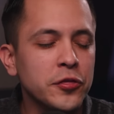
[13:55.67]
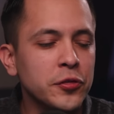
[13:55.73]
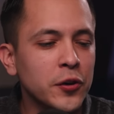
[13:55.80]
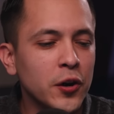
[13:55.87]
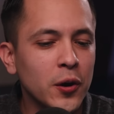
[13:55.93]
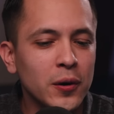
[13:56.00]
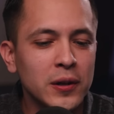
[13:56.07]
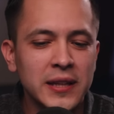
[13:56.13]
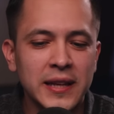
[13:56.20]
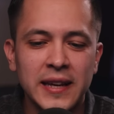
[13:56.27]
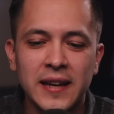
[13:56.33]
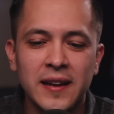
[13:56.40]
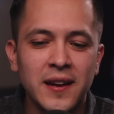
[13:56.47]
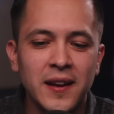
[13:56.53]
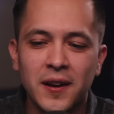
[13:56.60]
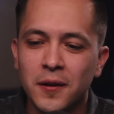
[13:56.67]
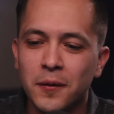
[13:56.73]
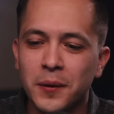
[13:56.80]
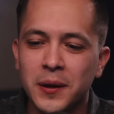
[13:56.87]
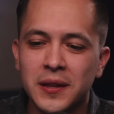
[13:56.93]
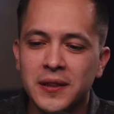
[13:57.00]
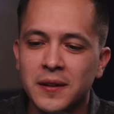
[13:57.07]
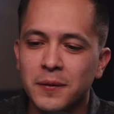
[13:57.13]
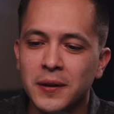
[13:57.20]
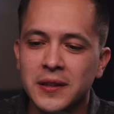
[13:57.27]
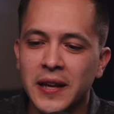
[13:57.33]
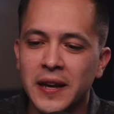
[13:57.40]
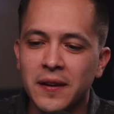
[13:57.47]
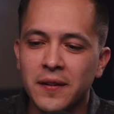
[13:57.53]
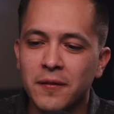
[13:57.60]
thoroughly with
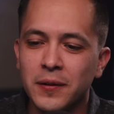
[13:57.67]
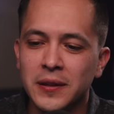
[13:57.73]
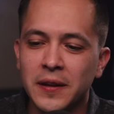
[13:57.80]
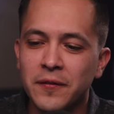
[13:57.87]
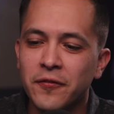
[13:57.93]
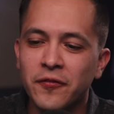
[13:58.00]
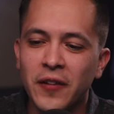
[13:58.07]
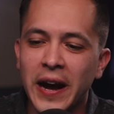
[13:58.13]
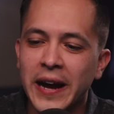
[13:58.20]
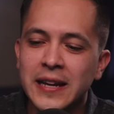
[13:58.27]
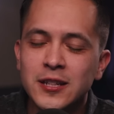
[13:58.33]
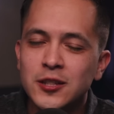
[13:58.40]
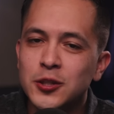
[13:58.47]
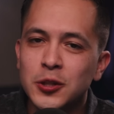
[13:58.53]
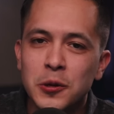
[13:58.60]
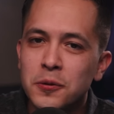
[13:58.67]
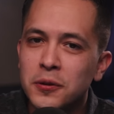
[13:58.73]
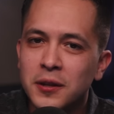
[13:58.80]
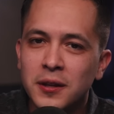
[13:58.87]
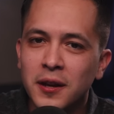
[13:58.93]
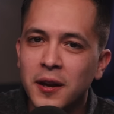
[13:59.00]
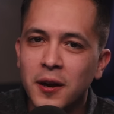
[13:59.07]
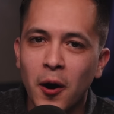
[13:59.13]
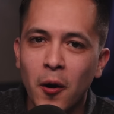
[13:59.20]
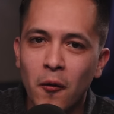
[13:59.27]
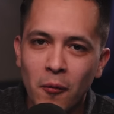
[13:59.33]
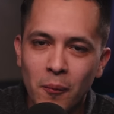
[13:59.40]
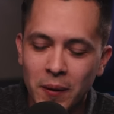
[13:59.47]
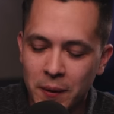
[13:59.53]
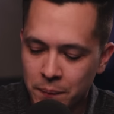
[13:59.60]
a fine-toothed
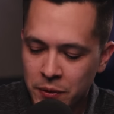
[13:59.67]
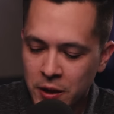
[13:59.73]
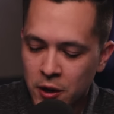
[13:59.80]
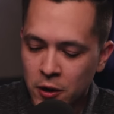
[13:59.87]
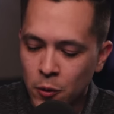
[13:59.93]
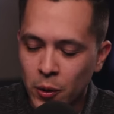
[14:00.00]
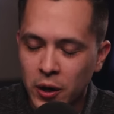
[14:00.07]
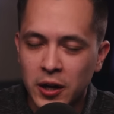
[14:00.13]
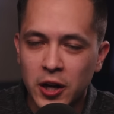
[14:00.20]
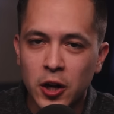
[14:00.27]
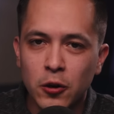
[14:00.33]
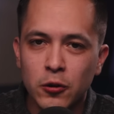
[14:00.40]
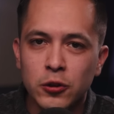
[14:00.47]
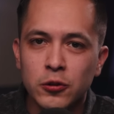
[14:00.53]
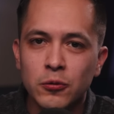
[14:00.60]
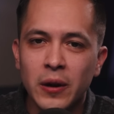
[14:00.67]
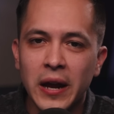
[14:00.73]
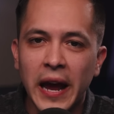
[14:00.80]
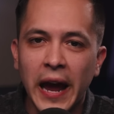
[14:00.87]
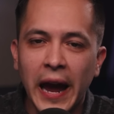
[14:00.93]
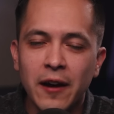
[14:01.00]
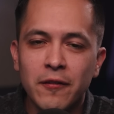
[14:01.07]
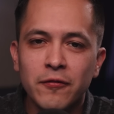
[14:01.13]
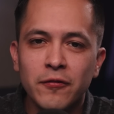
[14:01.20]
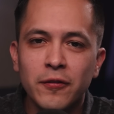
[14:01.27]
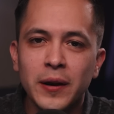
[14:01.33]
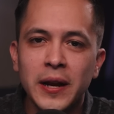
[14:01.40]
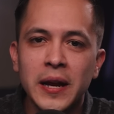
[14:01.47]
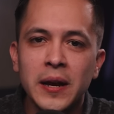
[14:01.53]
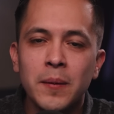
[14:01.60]
comb. We're gonna go through
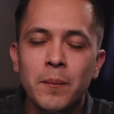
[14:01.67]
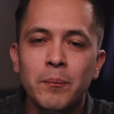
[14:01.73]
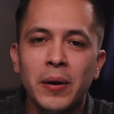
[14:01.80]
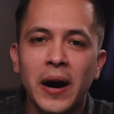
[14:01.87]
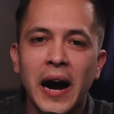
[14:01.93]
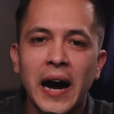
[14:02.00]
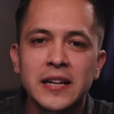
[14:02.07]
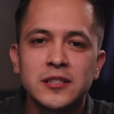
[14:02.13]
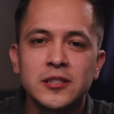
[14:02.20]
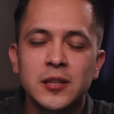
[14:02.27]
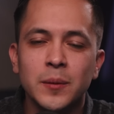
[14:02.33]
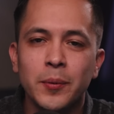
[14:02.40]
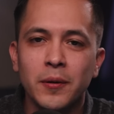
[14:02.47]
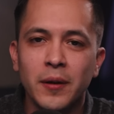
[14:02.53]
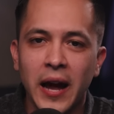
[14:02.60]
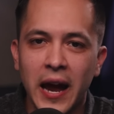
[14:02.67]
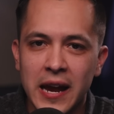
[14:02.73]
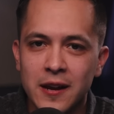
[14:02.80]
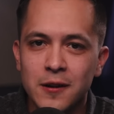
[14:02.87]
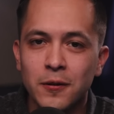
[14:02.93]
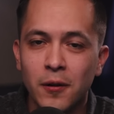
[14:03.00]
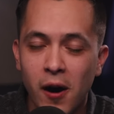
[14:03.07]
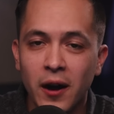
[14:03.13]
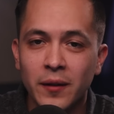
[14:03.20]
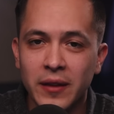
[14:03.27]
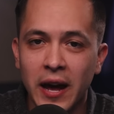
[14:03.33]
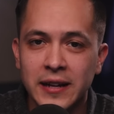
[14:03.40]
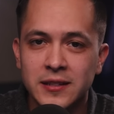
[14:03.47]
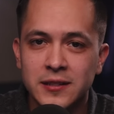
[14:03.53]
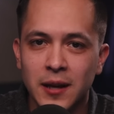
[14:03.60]
every possible angle on
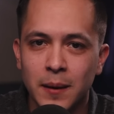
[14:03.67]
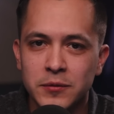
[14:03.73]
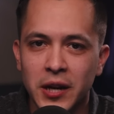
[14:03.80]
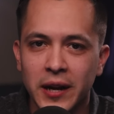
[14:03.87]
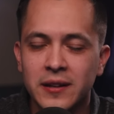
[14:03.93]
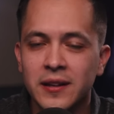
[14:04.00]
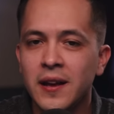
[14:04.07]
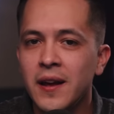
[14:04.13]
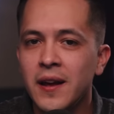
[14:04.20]
that subject.